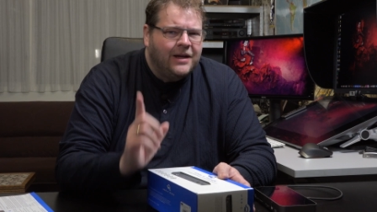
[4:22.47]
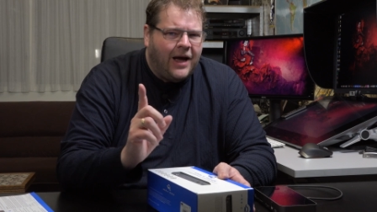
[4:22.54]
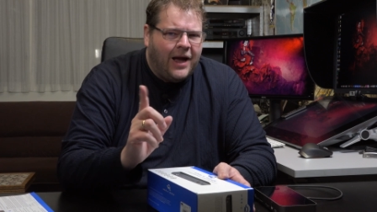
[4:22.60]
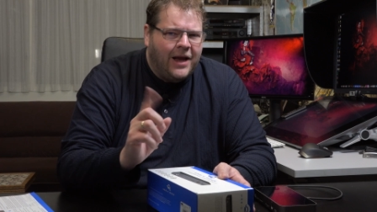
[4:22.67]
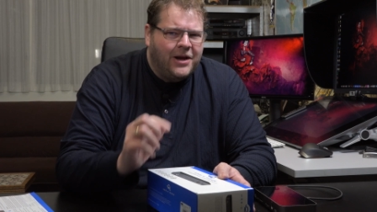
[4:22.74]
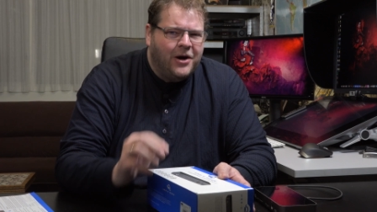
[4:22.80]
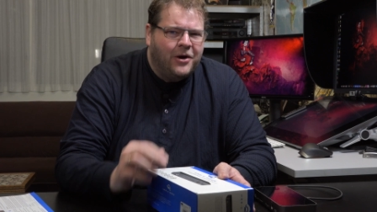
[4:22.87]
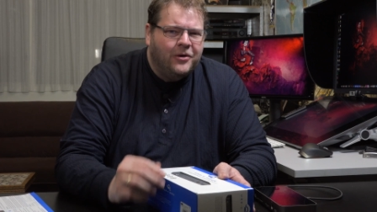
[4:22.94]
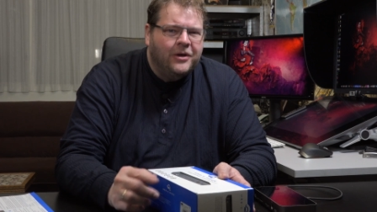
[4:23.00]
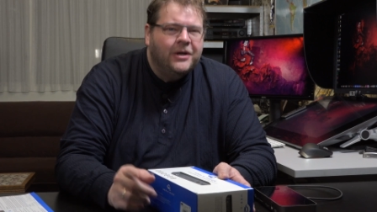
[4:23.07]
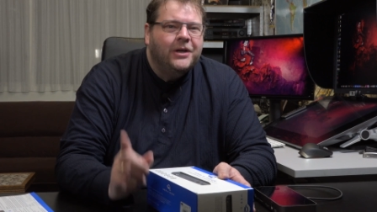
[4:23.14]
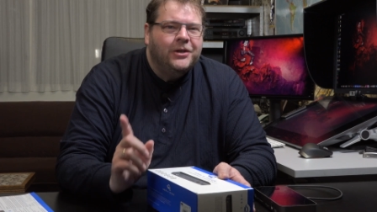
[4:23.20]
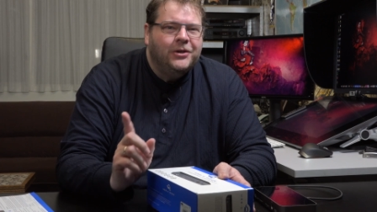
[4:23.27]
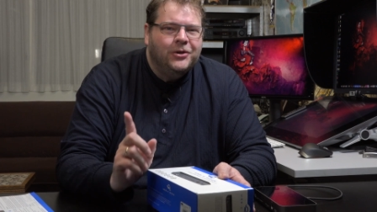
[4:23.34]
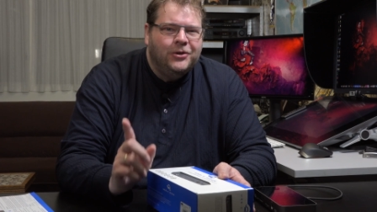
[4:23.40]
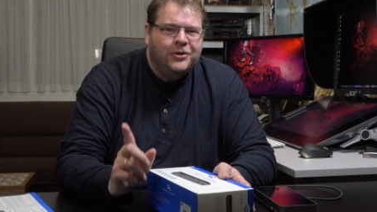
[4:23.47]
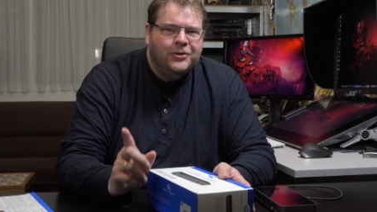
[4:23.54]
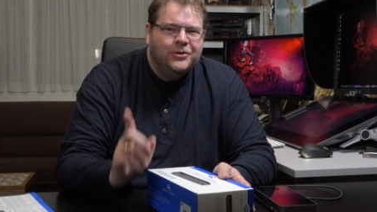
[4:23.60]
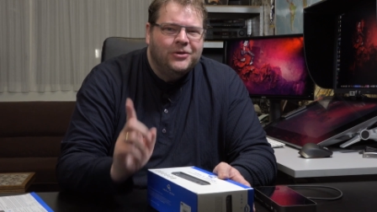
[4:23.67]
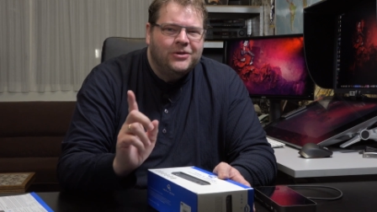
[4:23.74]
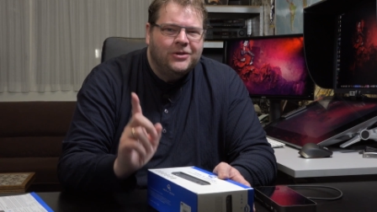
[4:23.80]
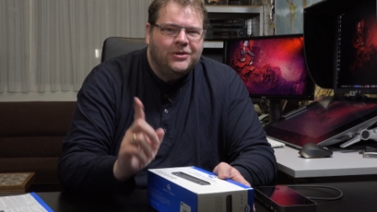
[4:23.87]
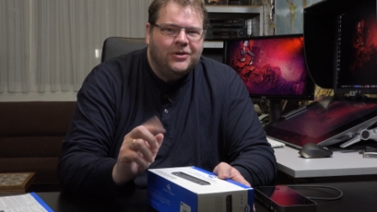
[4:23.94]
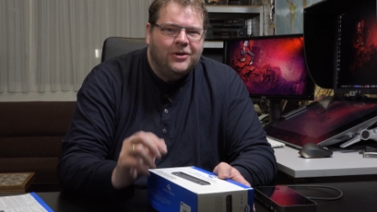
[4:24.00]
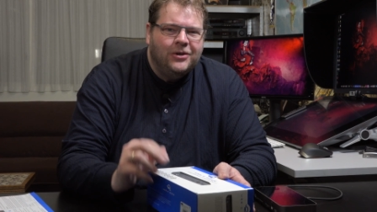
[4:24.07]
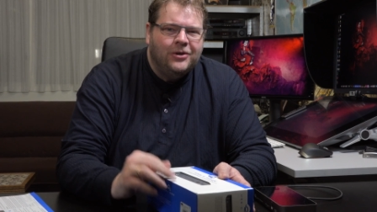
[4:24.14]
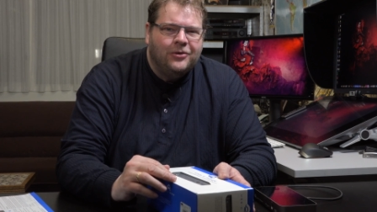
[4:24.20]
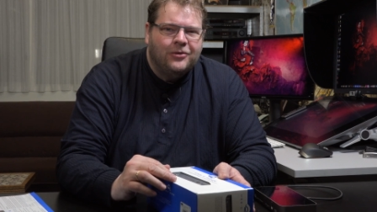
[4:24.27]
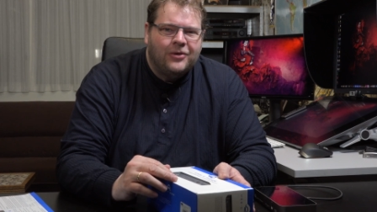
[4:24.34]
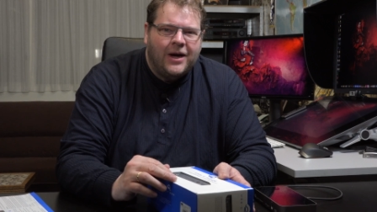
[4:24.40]
I know, you use the
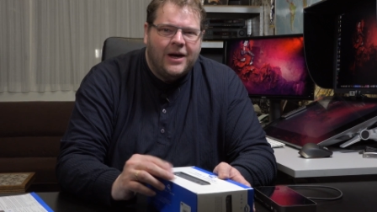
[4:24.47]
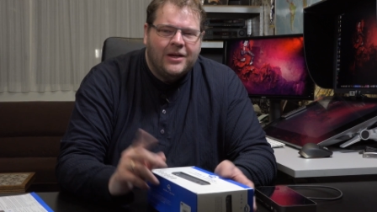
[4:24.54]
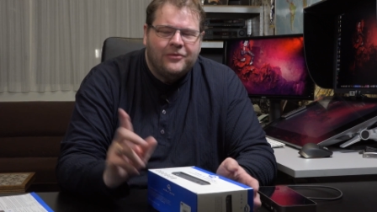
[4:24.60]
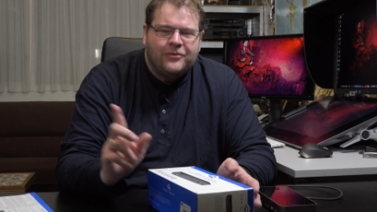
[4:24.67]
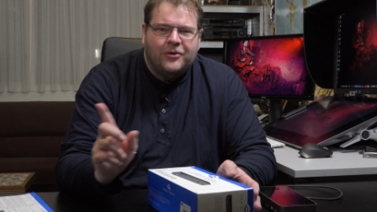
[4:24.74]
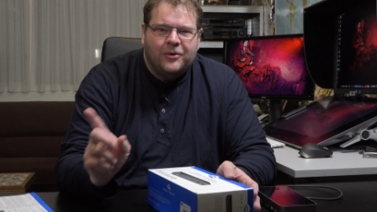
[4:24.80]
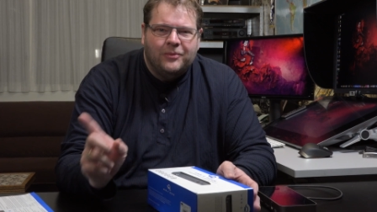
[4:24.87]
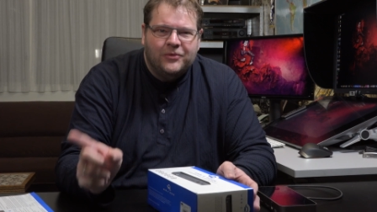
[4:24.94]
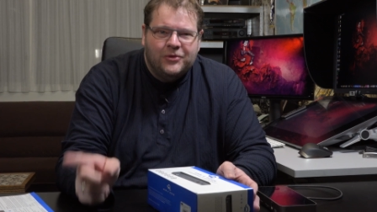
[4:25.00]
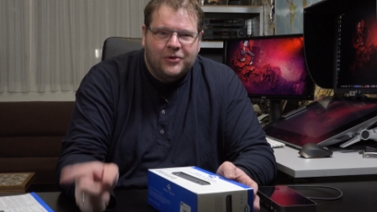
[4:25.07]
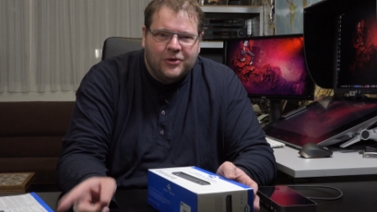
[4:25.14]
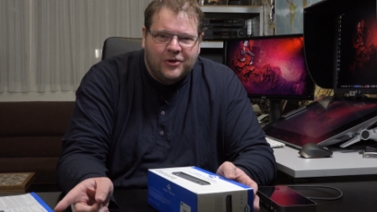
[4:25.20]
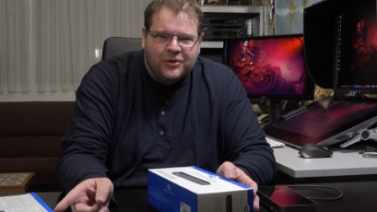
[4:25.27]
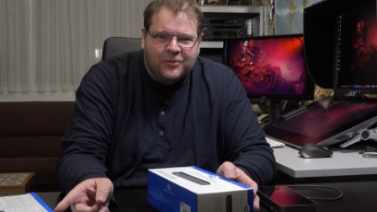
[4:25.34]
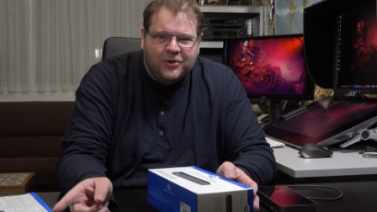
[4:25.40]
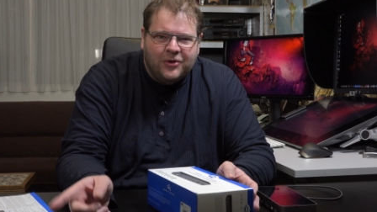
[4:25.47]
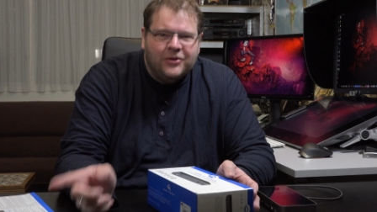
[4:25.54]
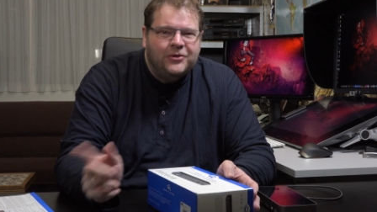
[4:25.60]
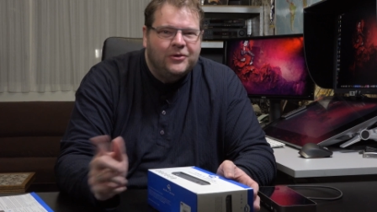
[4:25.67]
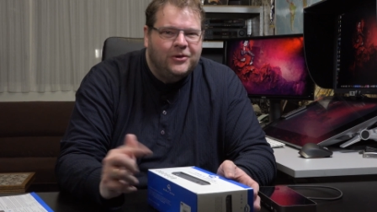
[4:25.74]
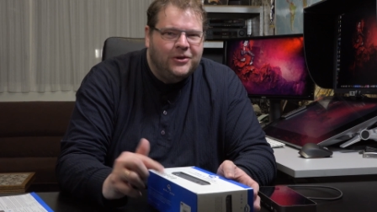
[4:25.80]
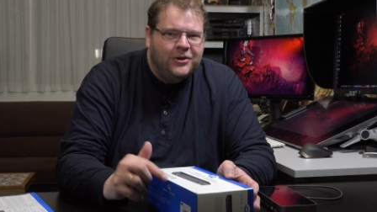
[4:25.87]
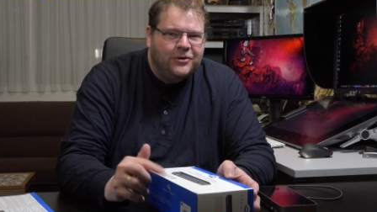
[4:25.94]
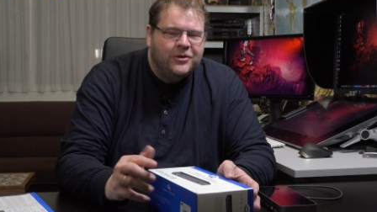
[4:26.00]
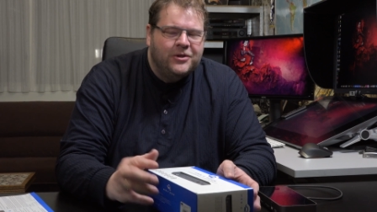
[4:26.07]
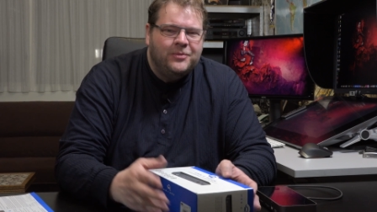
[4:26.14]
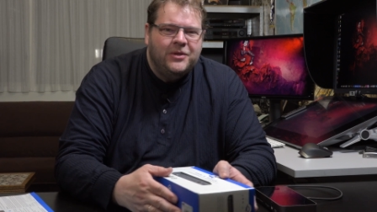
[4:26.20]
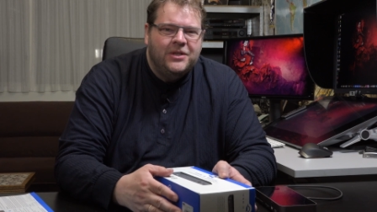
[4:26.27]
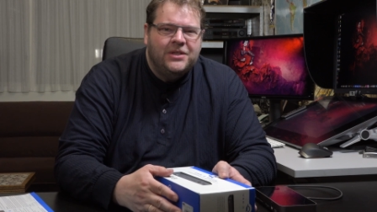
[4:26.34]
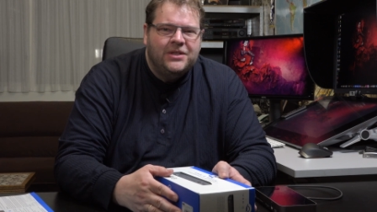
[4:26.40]
dongle, right? From Thunderbolt to
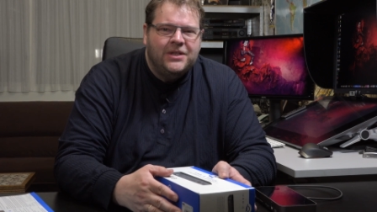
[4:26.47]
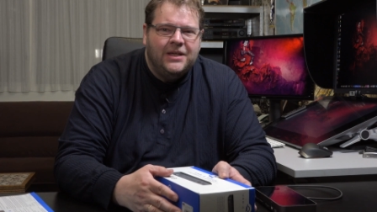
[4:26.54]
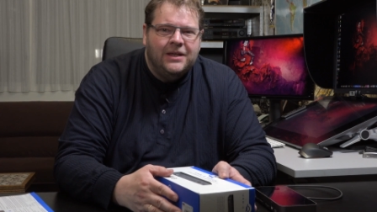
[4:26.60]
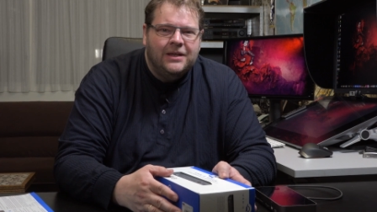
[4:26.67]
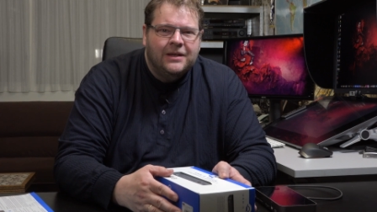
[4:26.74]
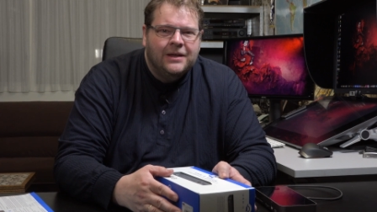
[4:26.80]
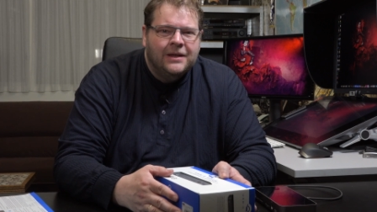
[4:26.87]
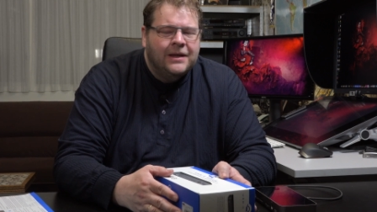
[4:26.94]
USB-C.